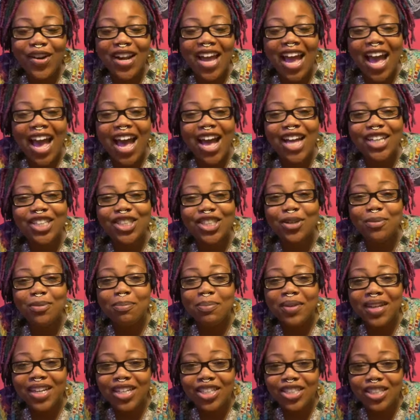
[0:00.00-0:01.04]
to ask your
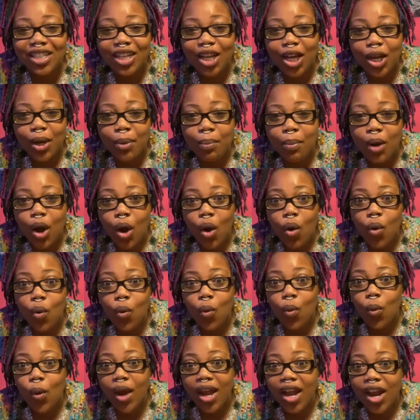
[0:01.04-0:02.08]
pendulum,
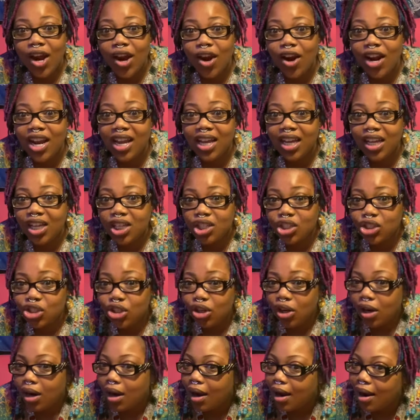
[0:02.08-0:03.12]
where is your
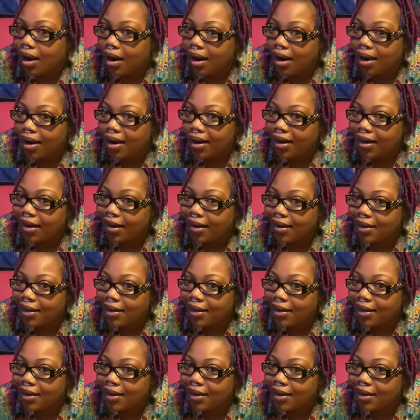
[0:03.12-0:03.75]
card?